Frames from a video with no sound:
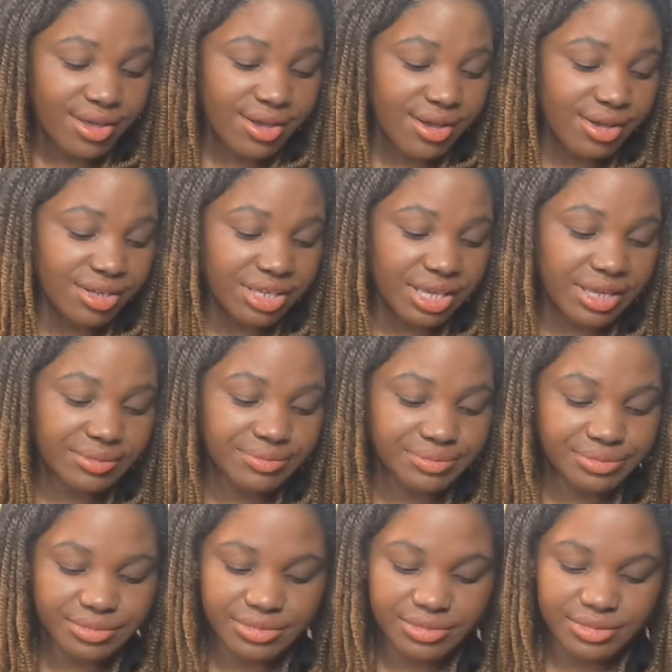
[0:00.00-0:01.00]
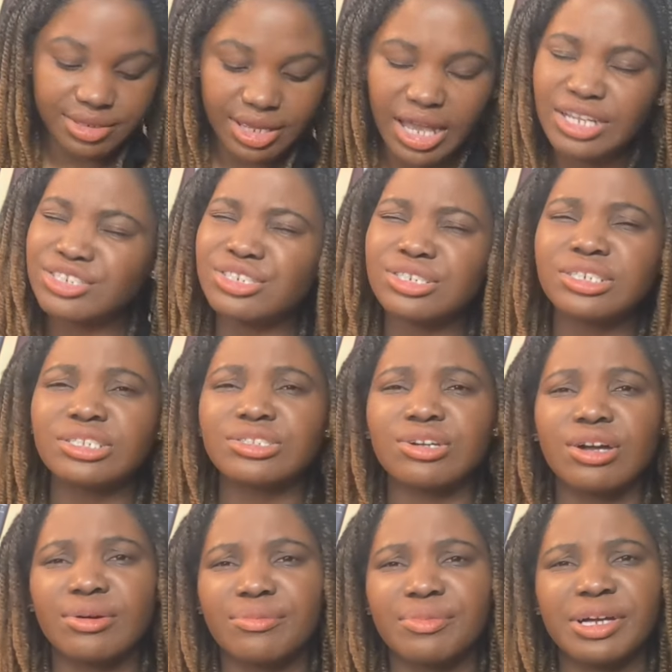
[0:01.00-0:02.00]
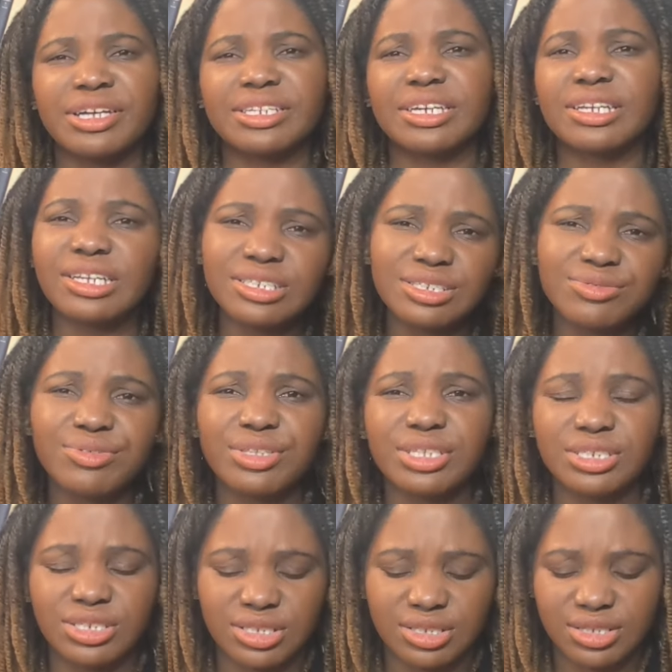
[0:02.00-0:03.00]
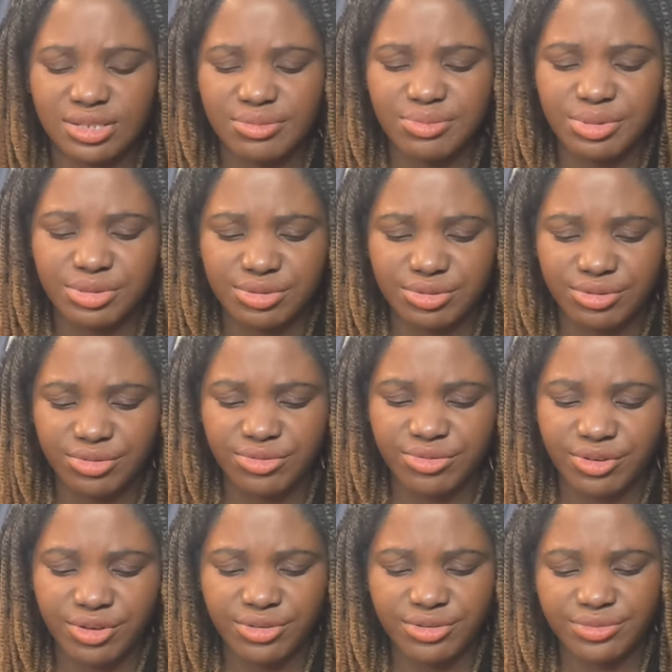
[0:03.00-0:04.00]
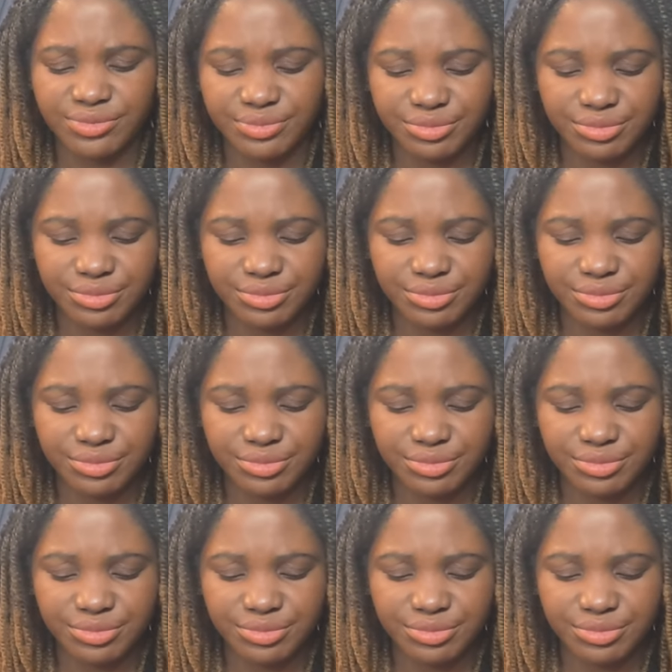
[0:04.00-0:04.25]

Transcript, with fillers: Okay, I shouldn't talk about that. Let's finish this episode first.